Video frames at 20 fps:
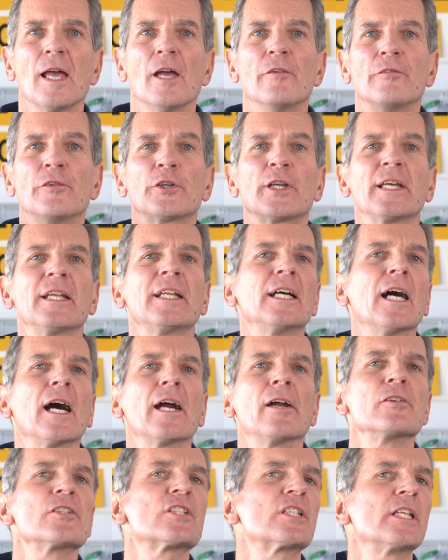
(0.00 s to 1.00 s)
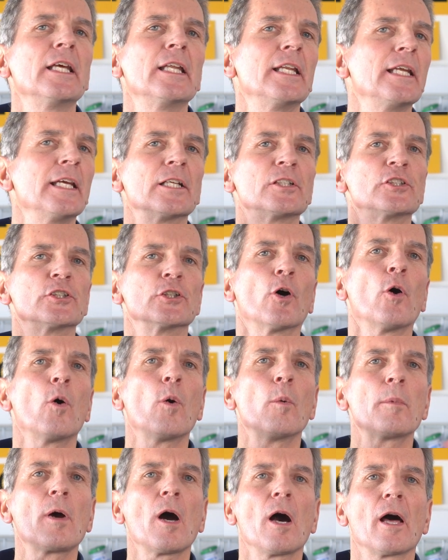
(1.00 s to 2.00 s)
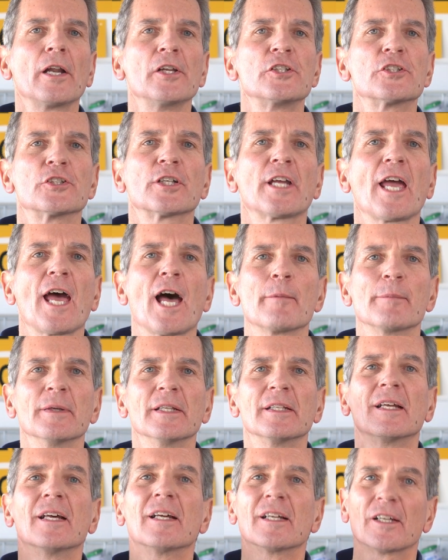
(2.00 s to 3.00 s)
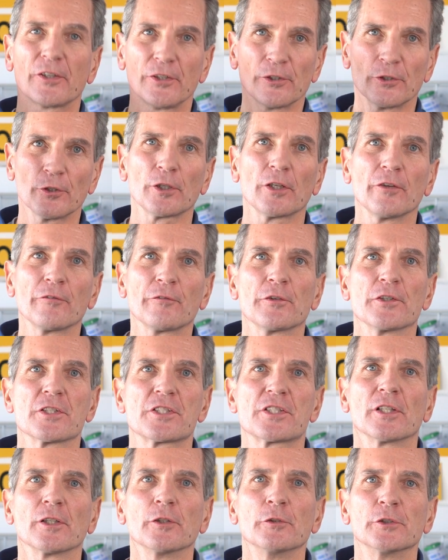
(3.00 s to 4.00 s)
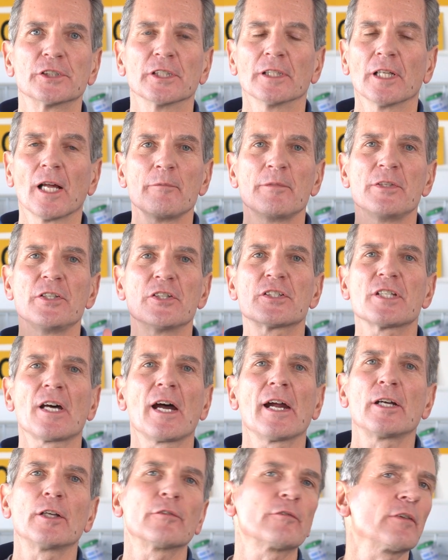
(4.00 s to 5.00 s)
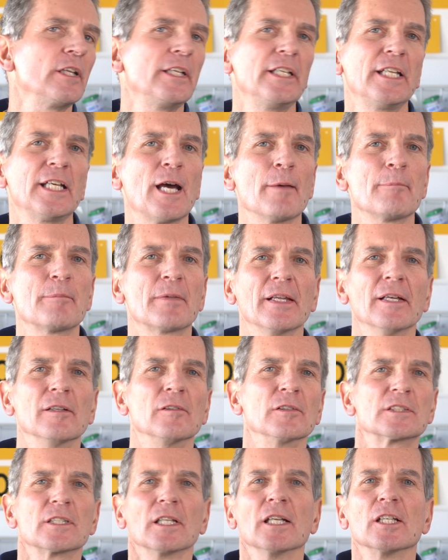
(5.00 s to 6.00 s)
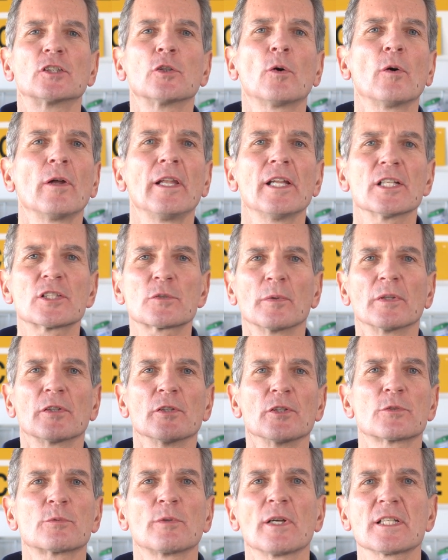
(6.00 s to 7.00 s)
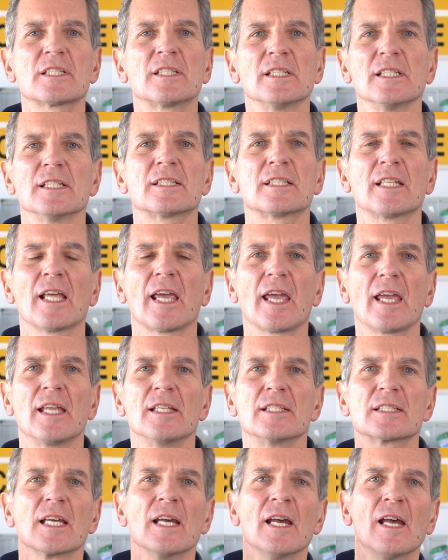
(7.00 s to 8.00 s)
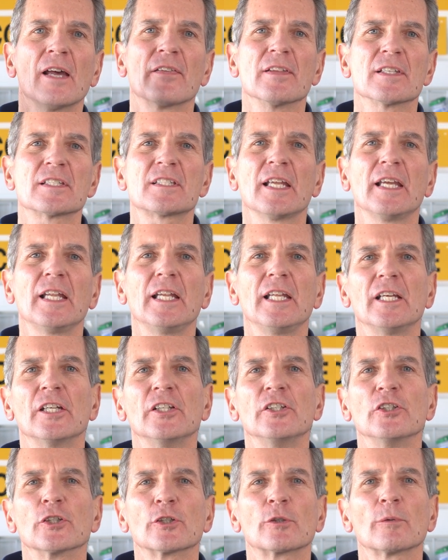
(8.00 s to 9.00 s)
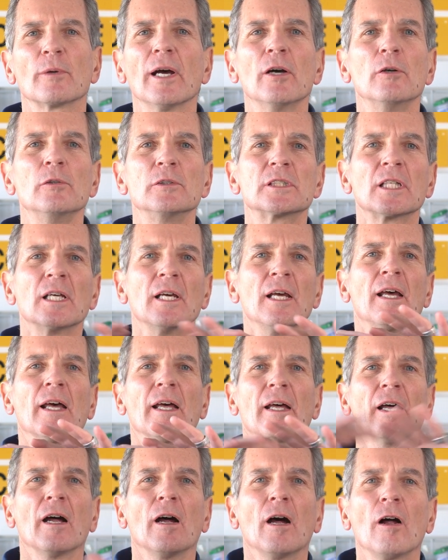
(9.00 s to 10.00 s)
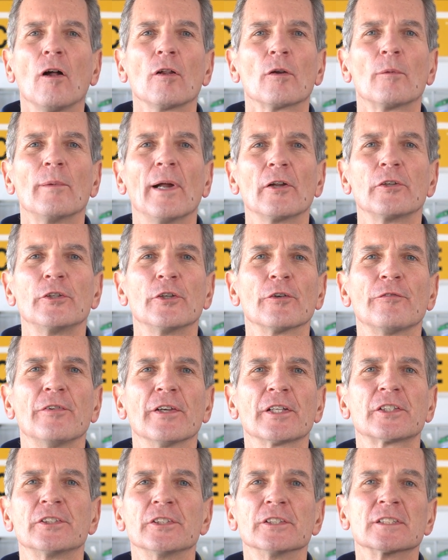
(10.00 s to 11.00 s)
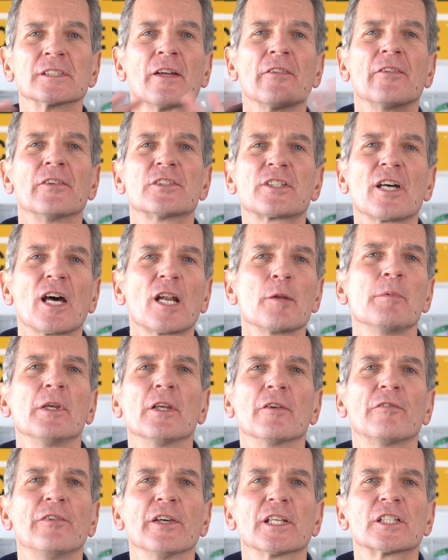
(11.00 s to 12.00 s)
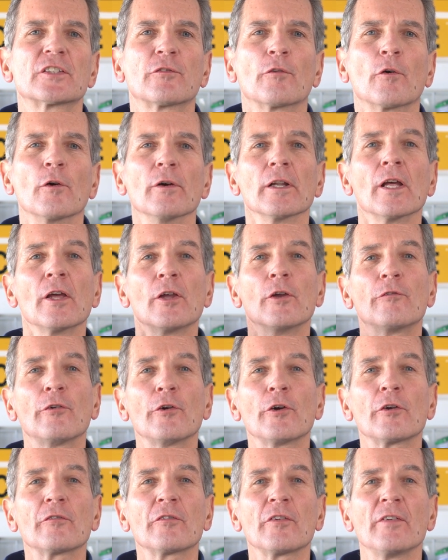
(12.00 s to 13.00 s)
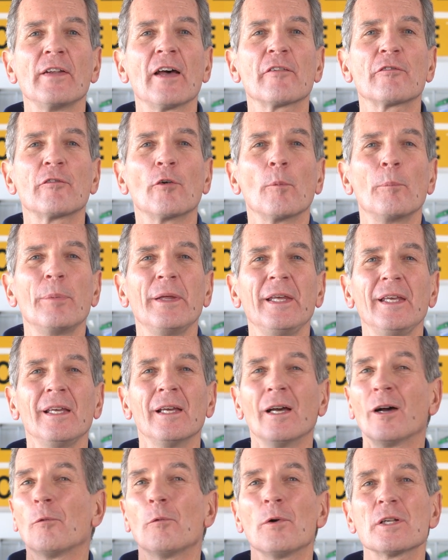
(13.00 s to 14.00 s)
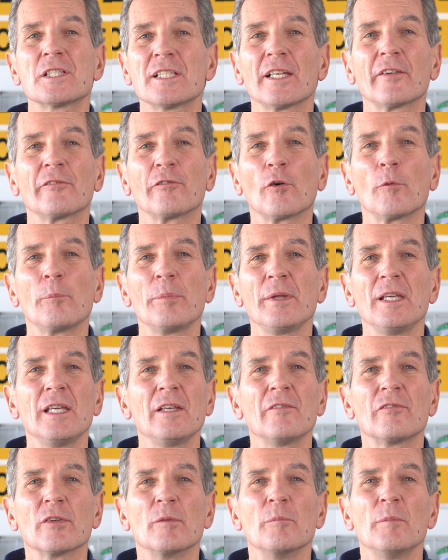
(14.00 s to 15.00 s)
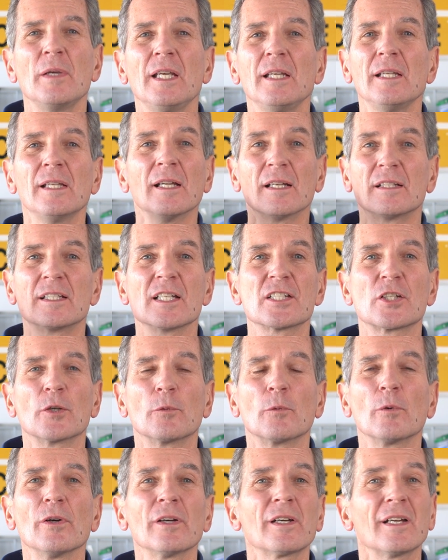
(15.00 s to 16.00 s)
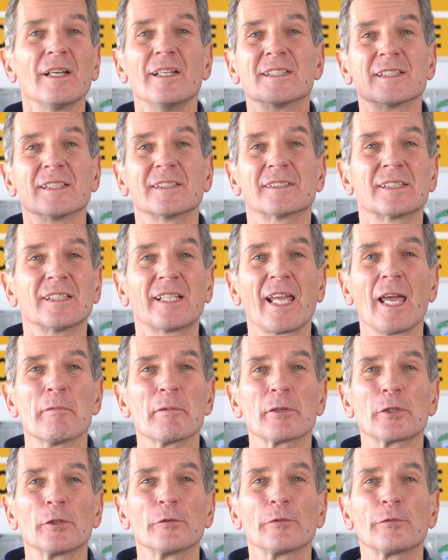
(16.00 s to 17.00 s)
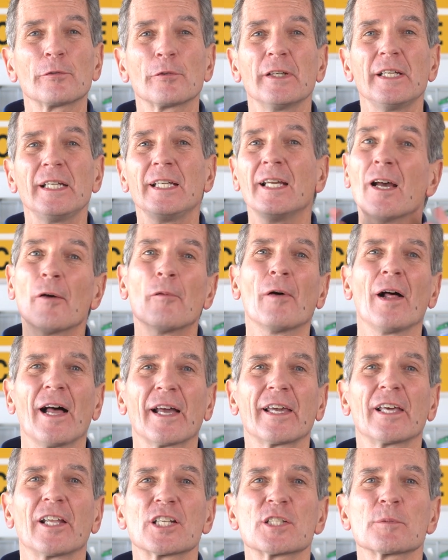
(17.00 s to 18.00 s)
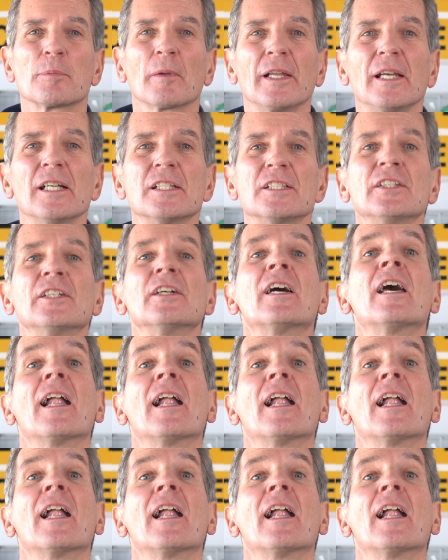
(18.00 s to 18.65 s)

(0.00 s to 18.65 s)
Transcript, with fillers: If you're getting iron staining at your home, cottage, or cabin, you're looking for a solution. I mean, you're tired of cleaning up those uh, toilets with those rusty stains, the staining in your grout, uh, all around your fixtures. There's got to be a fix for it. You've heard of an FOB. What's FOB even mean? Does it work? Is it chemical free? Well, I'm going to explain it to you.